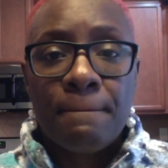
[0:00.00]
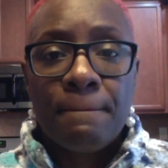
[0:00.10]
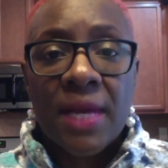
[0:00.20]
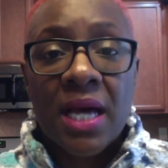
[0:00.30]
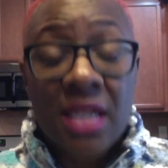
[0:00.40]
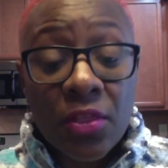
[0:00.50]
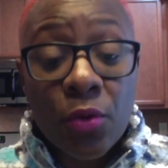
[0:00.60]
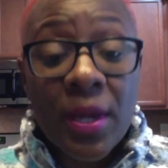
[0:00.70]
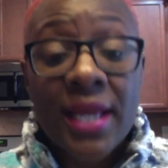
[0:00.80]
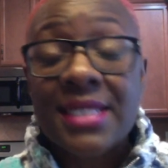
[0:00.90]
Another
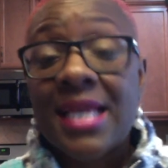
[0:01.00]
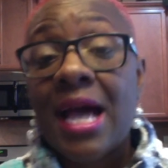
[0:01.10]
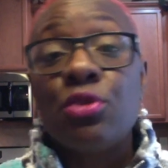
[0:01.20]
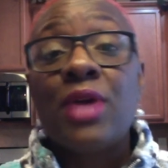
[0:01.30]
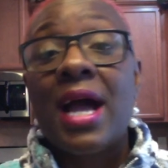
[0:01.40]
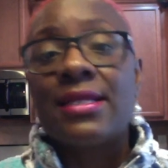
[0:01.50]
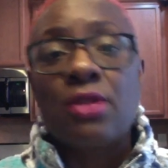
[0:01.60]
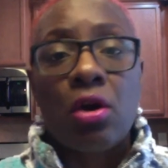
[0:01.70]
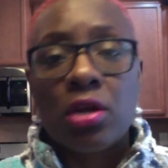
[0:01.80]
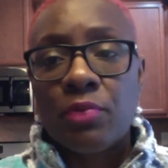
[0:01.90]
way is how you guys
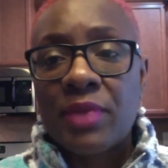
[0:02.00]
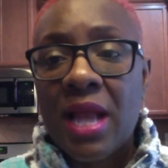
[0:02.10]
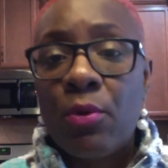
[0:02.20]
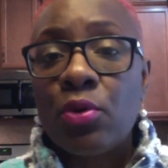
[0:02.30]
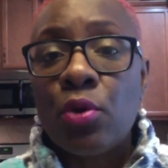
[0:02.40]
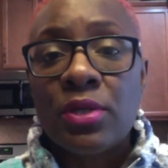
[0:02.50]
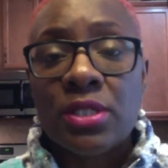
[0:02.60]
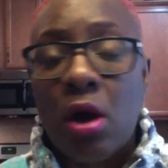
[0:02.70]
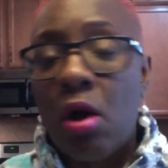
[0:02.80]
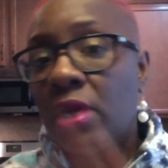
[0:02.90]
argue, but I won't go into
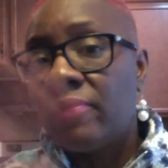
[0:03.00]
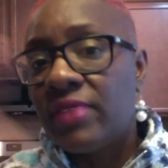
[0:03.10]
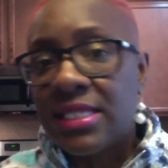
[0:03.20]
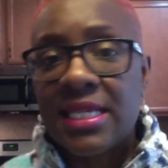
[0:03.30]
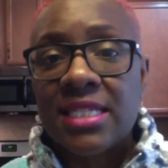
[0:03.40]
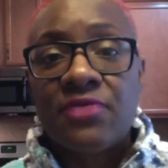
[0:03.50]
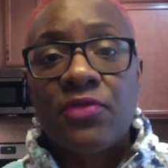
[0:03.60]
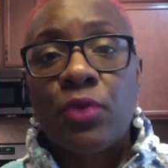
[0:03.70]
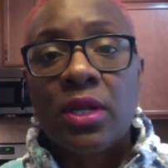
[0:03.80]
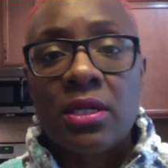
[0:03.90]
all of his things. If you
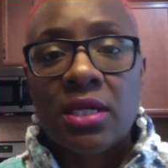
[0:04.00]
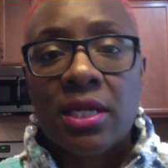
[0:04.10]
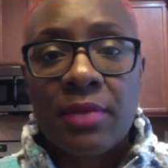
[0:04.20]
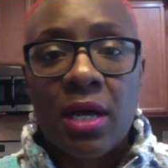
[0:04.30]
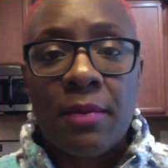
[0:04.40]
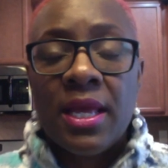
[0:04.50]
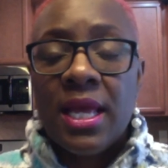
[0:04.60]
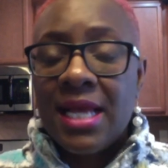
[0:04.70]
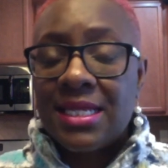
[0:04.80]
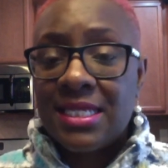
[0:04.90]
want to look him up
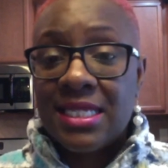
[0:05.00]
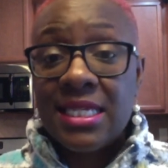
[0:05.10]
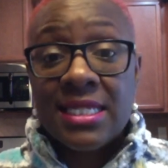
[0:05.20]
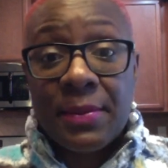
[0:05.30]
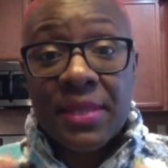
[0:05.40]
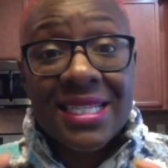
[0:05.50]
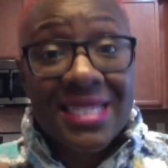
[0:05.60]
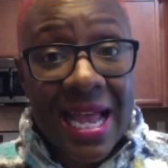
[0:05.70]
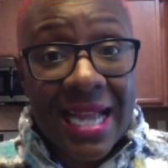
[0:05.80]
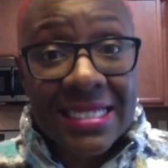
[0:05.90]
and see some of the
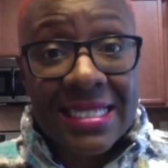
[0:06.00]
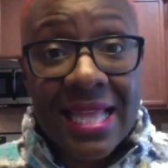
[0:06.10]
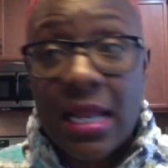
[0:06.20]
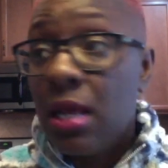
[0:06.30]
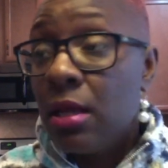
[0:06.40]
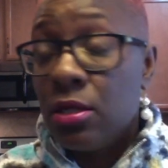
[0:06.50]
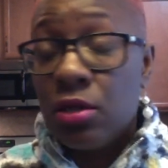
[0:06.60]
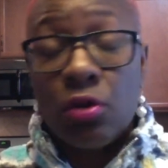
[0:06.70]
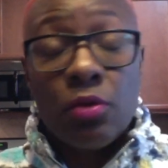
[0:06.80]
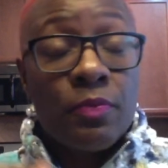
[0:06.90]
signs that, you
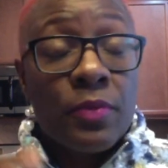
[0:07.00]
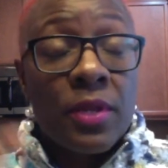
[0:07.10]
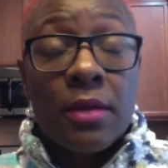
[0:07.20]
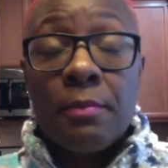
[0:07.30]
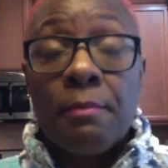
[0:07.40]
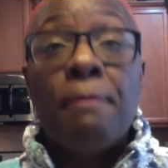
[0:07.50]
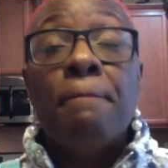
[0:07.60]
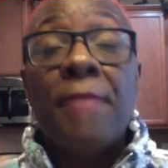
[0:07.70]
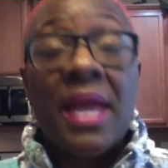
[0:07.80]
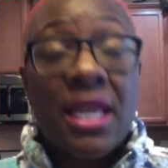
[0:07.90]
know, m-
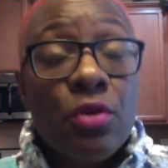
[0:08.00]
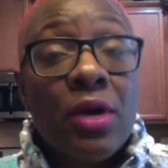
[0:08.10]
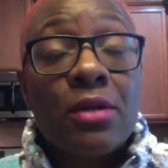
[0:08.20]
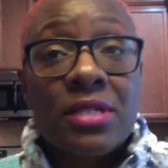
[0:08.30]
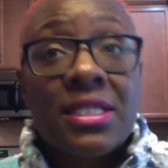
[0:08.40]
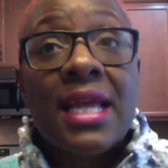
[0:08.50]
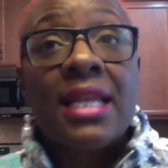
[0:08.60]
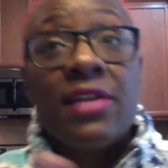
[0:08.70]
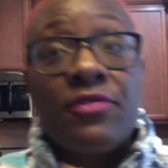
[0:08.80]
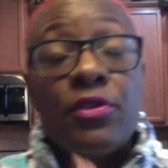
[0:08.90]
make you understand
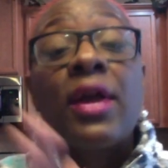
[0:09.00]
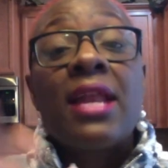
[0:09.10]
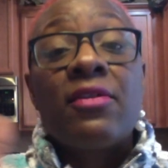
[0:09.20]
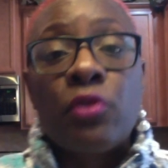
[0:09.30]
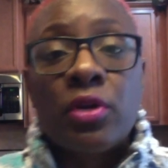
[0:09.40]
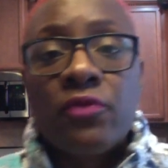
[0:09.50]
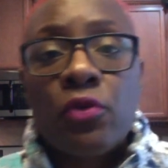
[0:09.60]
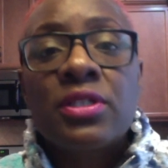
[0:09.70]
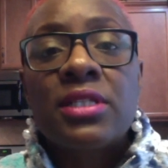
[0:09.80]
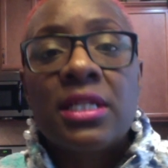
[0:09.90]
if you're headed for a
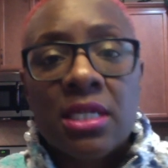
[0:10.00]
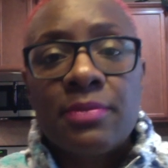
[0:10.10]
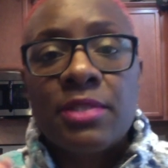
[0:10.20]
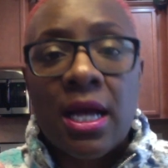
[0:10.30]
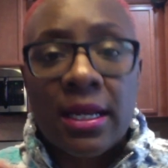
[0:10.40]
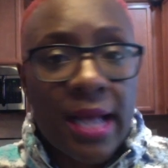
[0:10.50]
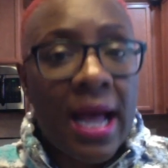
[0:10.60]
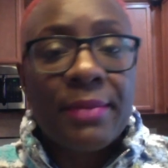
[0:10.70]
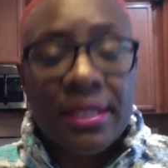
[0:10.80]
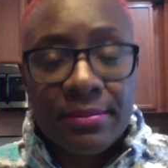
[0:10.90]
divorce, then look up John
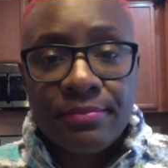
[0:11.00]
Gottman.